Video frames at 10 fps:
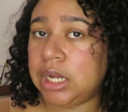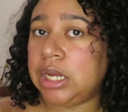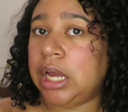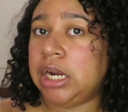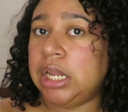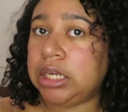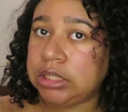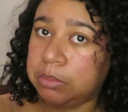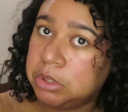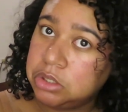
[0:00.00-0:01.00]
could kind of like
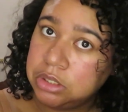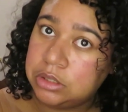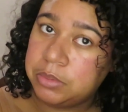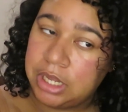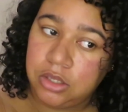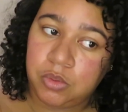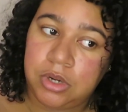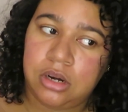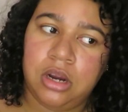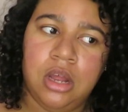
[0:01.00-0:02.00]
splurge a little bit
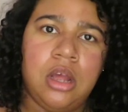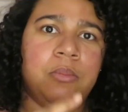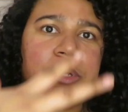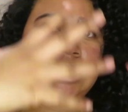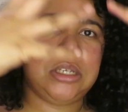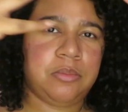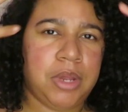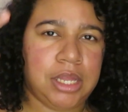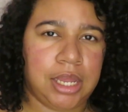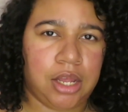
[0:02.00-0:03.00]
elsewhere, but still
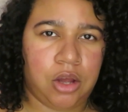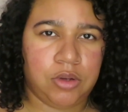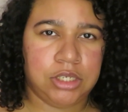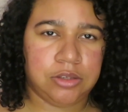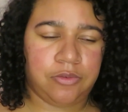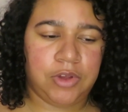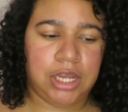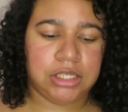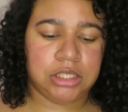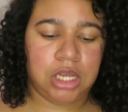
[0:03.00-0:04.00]
make like a cohesive
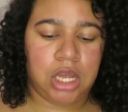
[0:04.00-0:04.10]
face.